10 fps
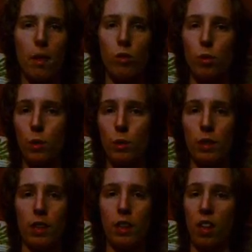do we
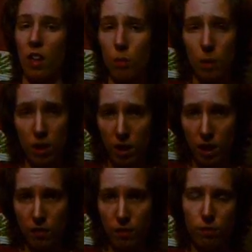really care about
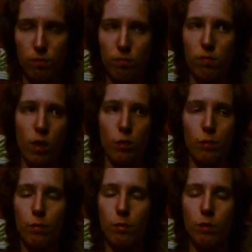life no
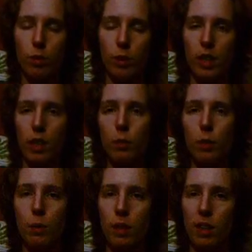do we care
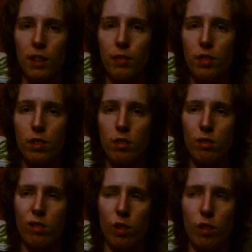about what life is
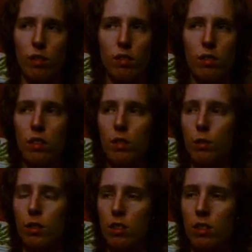no
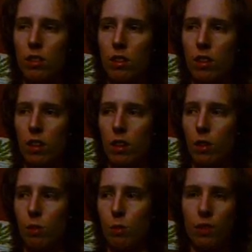we just
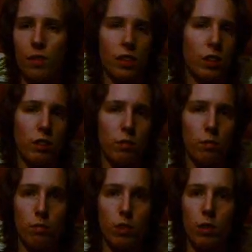want to feel good
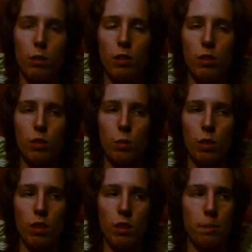you know we just
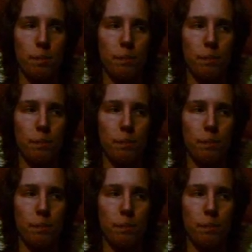want to